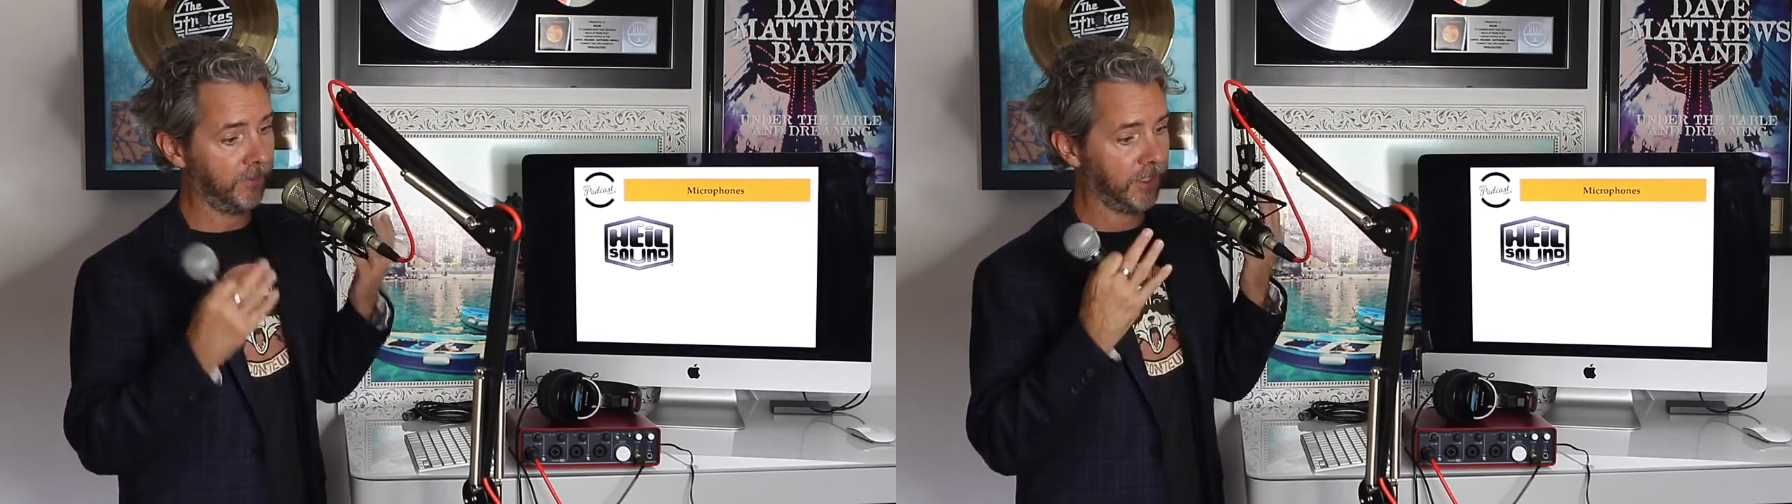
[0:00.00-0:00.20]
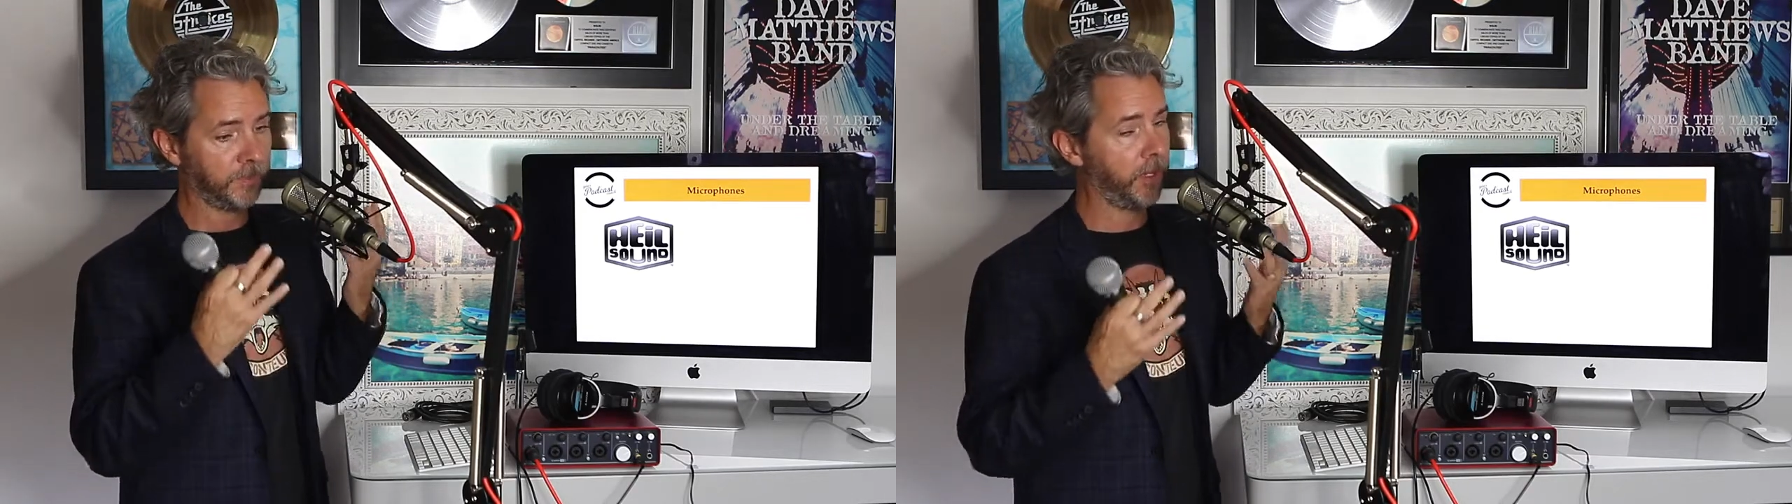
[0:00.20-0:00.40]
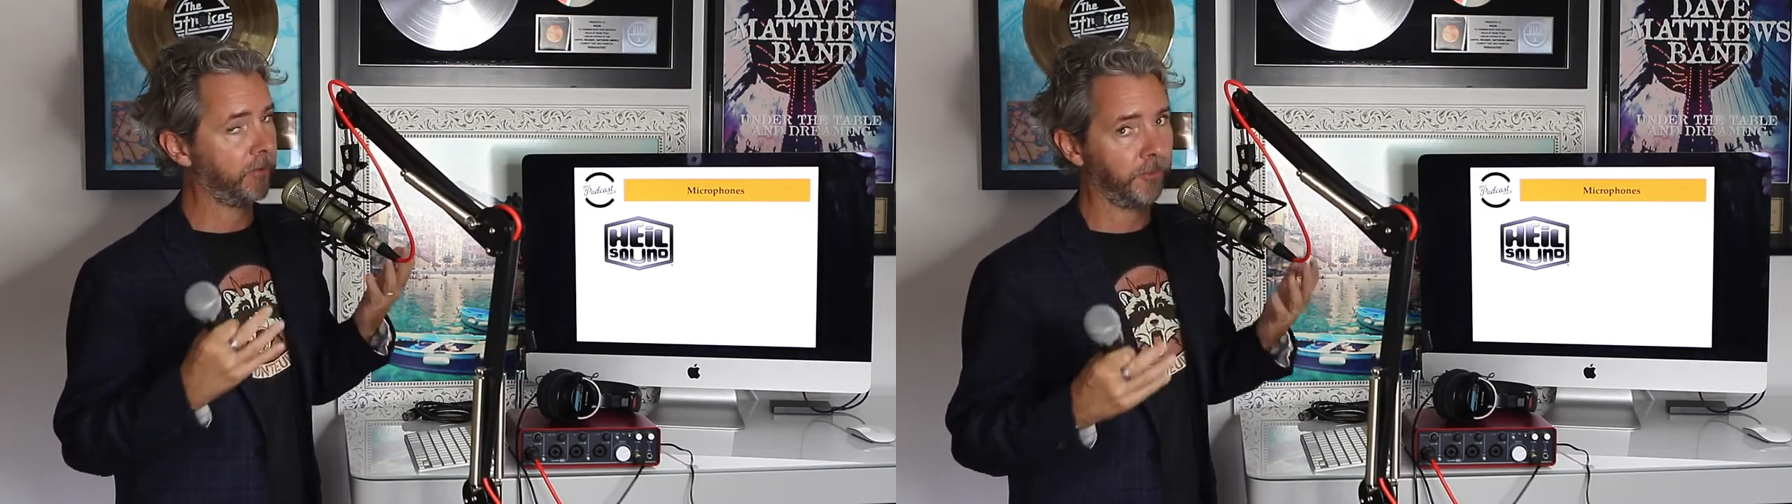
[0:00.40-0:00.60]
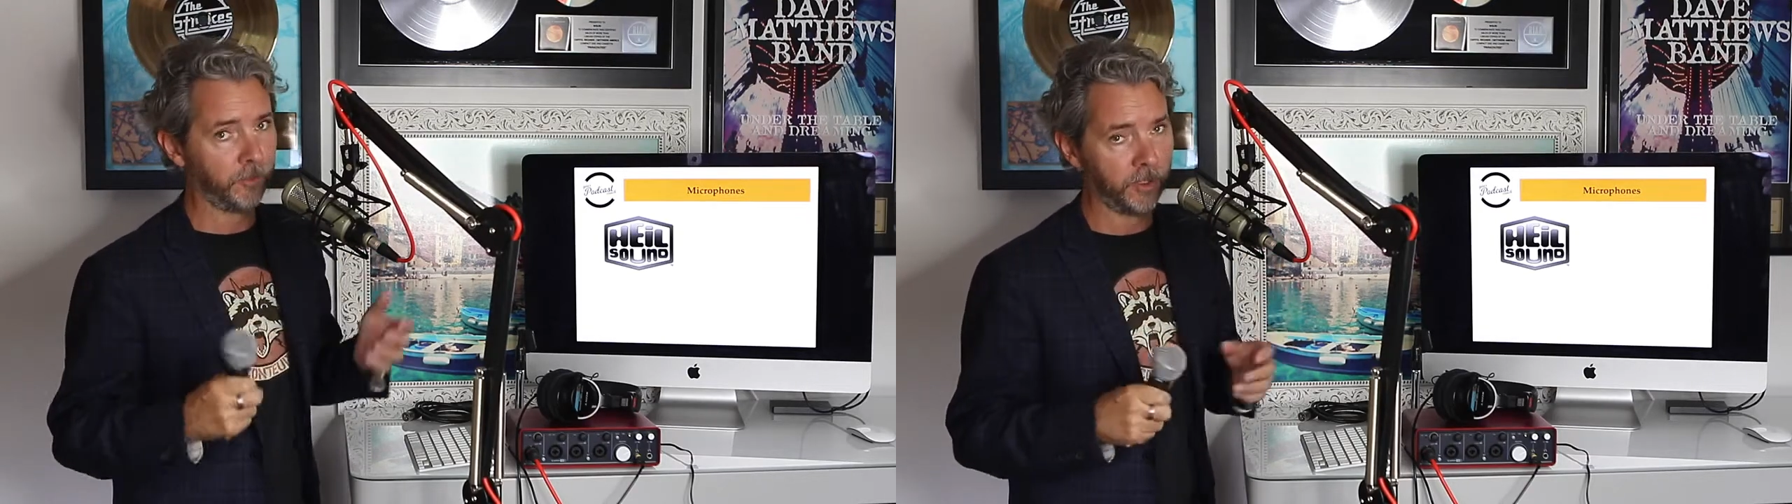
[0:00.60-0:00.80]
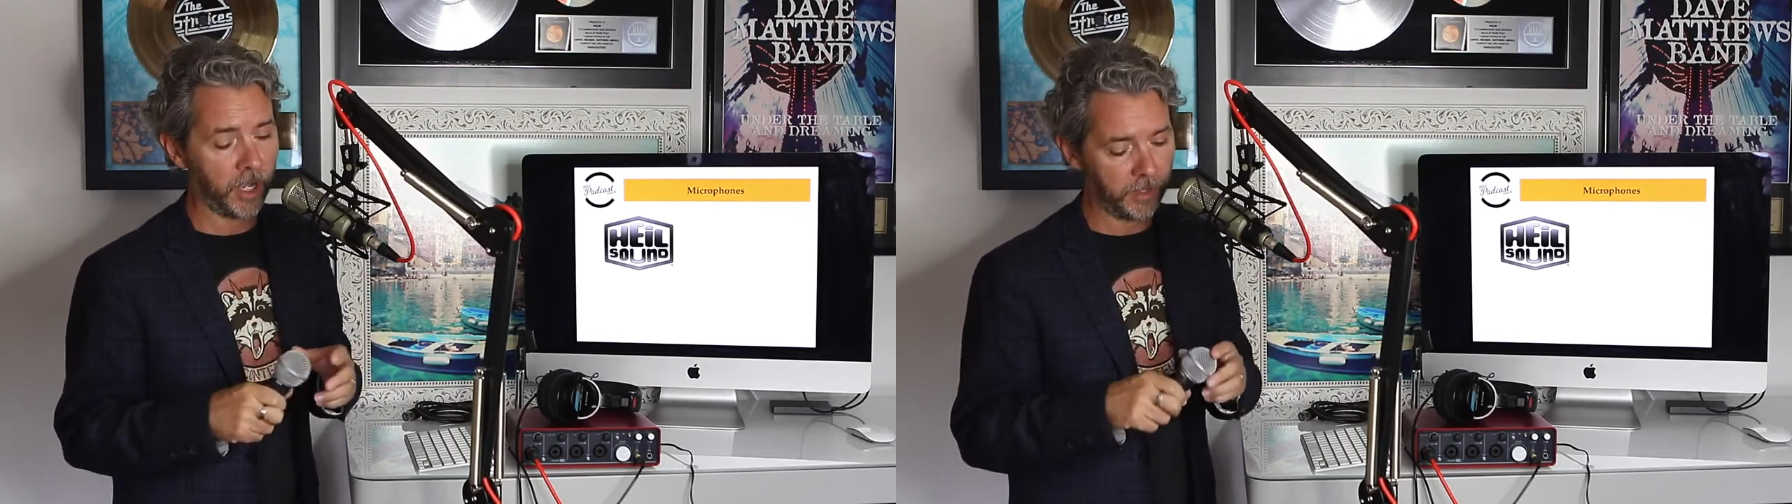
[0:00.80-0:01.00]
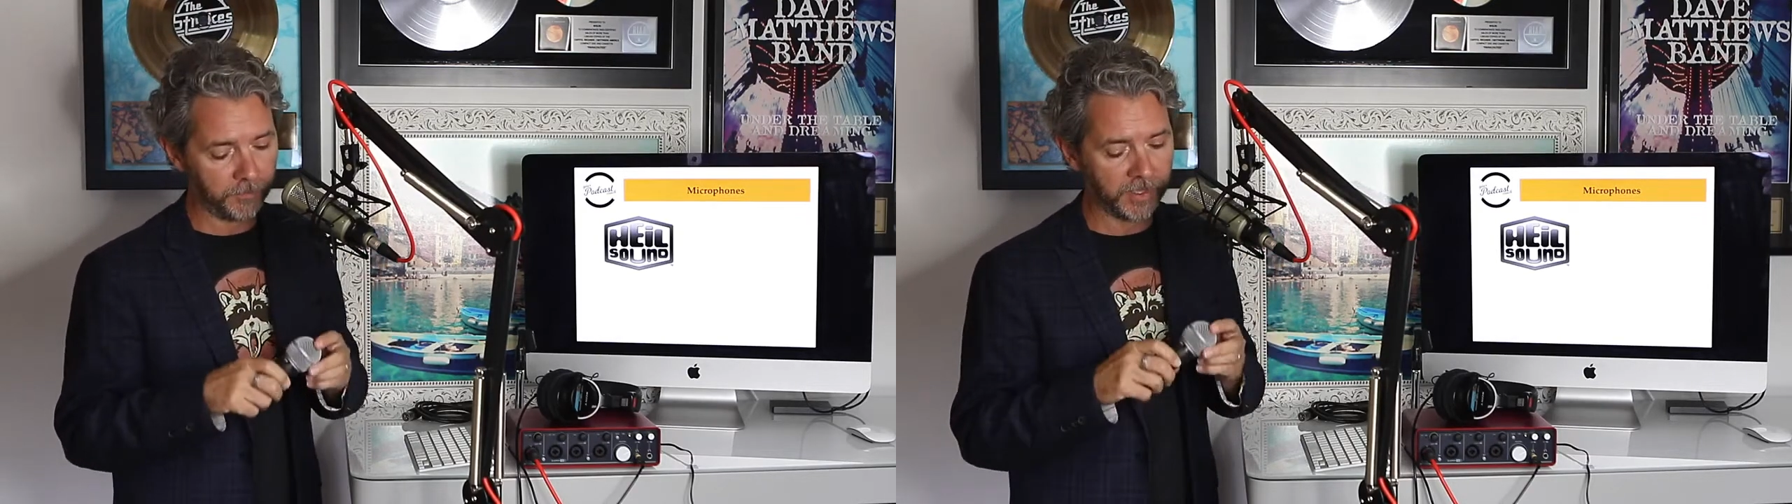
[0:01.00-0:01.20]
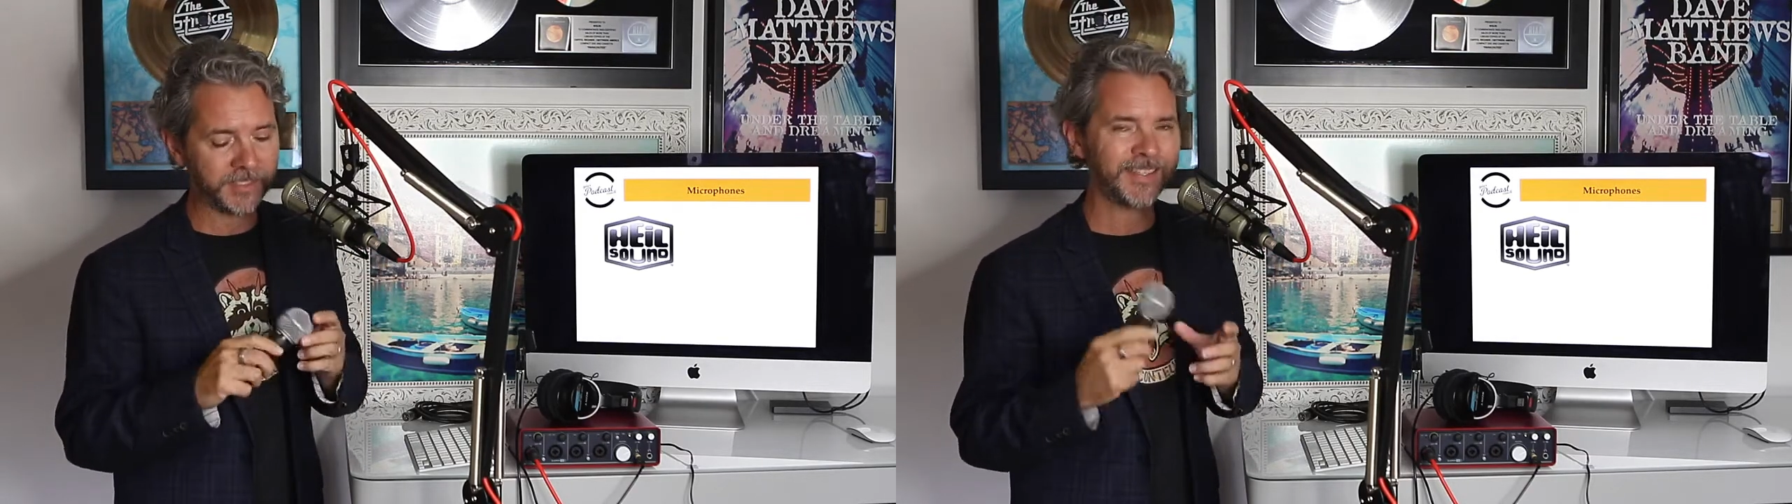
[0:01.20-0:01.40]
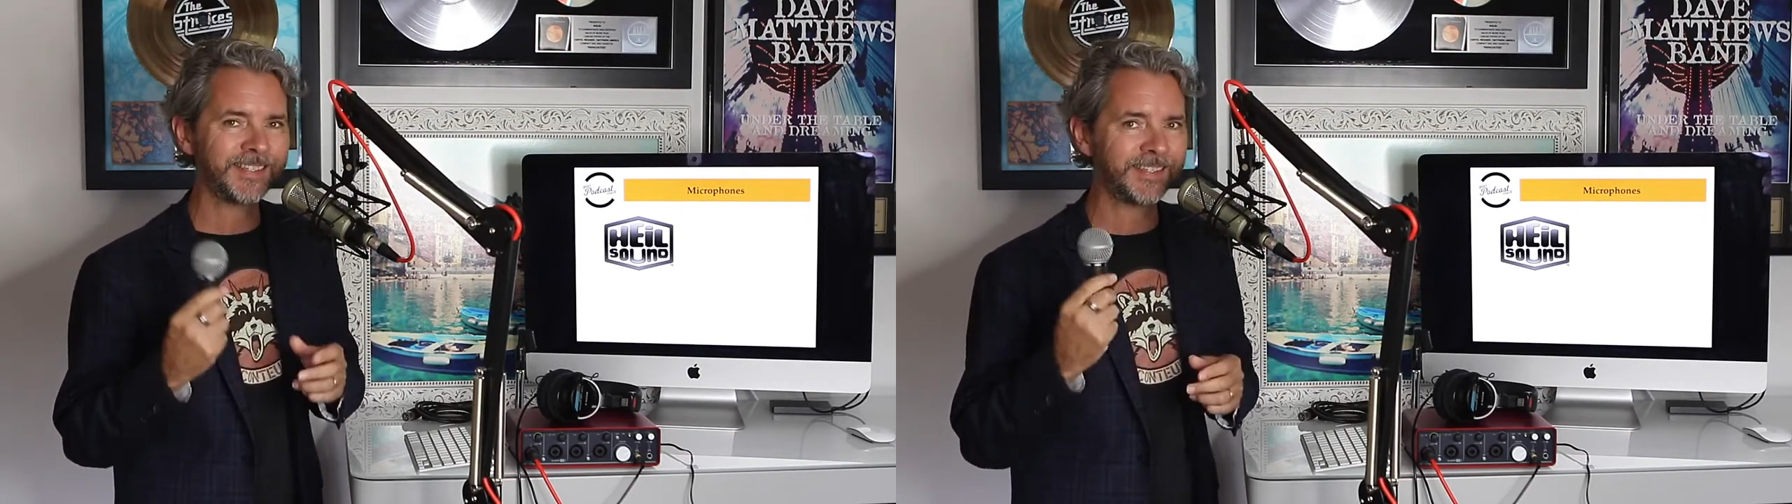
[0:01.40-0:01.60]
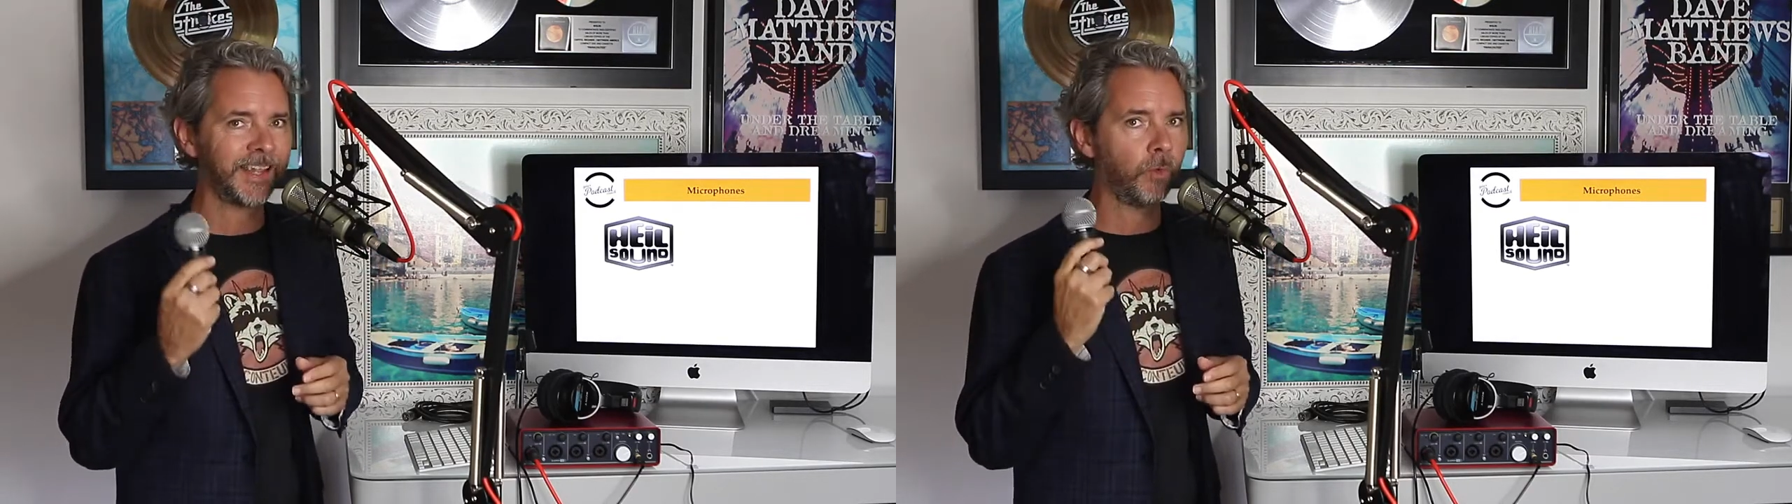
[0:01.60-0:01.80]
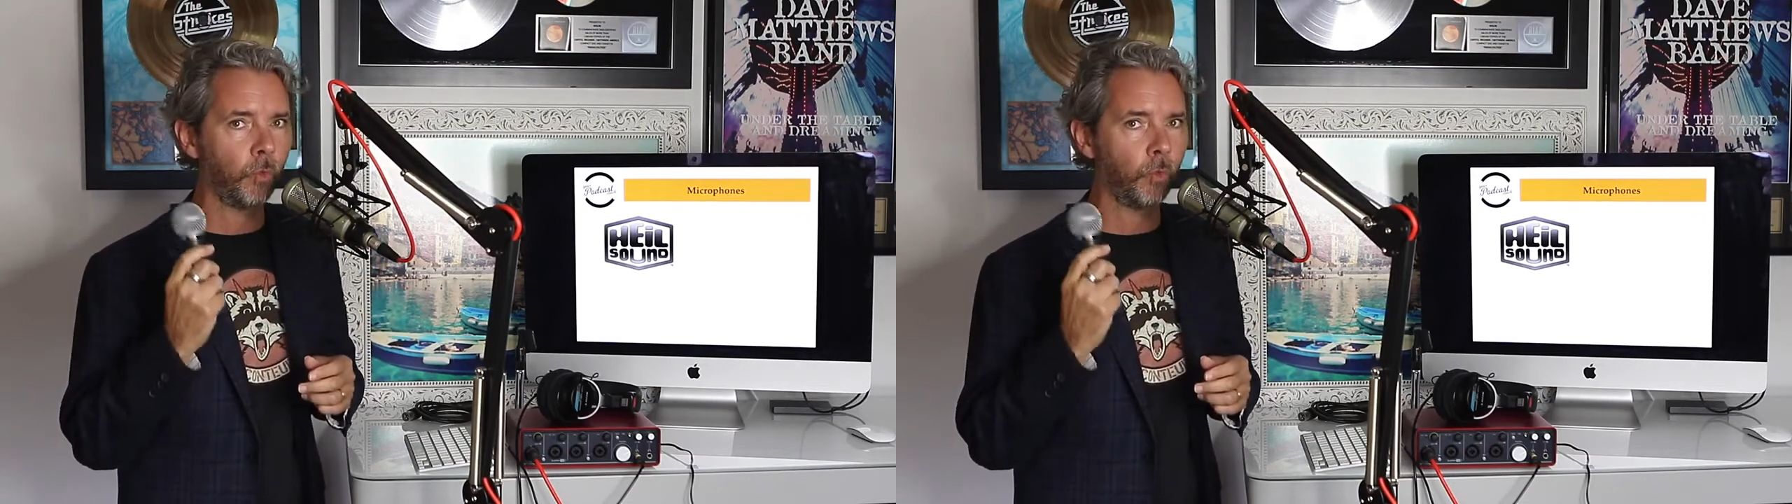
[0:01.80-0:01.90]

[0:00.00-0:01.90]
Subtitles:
this microphone or not, because this is a